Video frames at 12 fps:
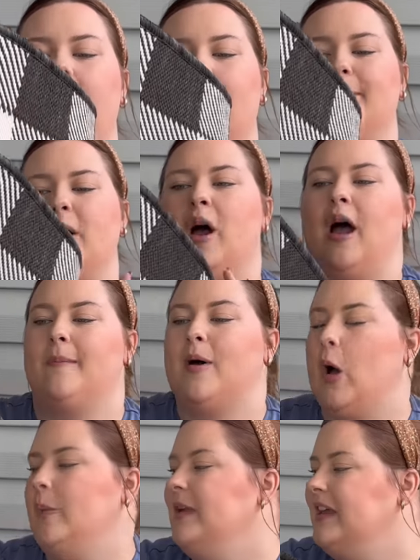I'm, I'm
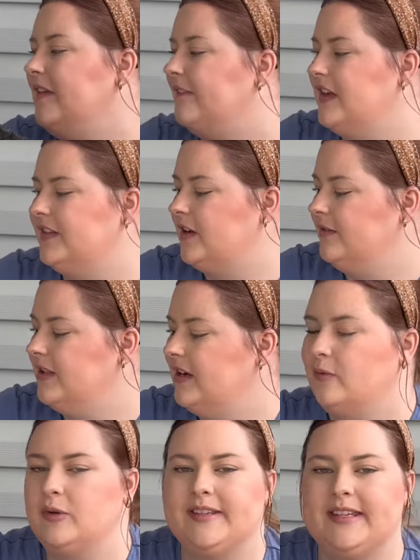hoping it fits over
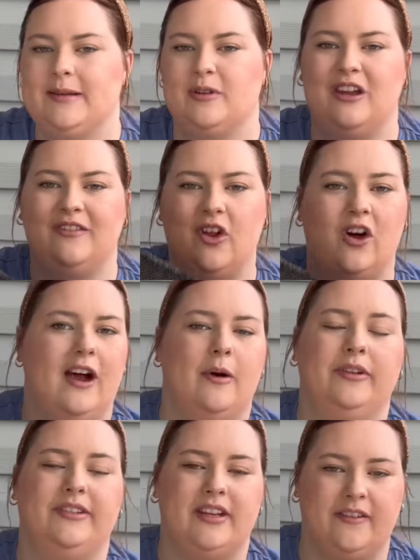there. We'll see, but if not, I
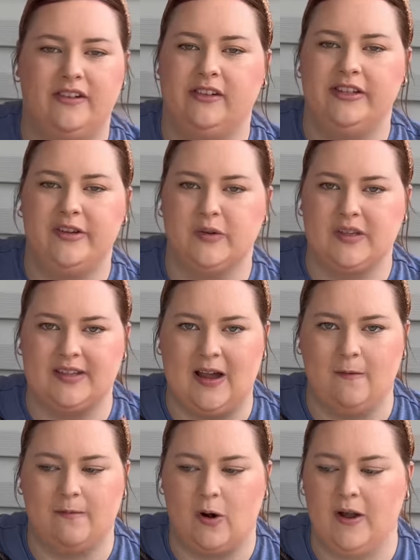will definitely use this
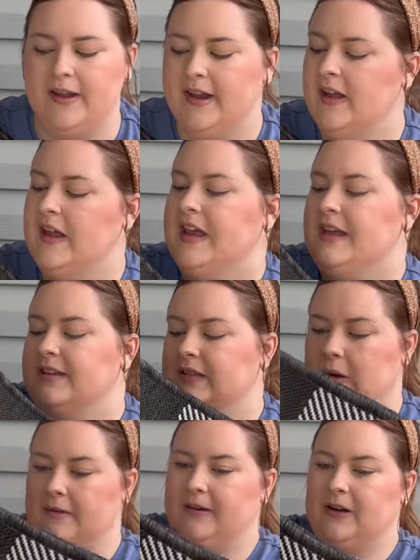out front.
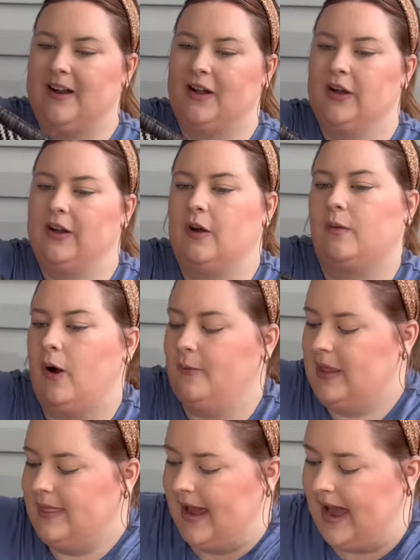So I figured I couldn't go wrong
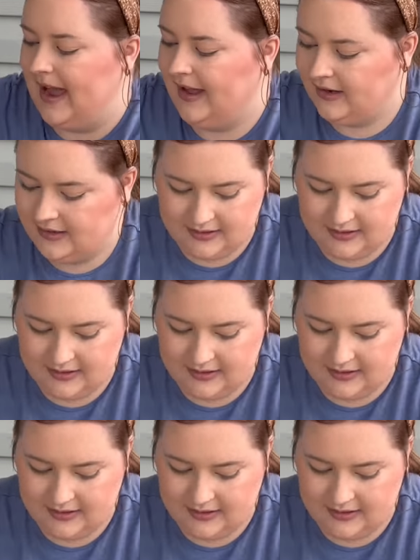with that.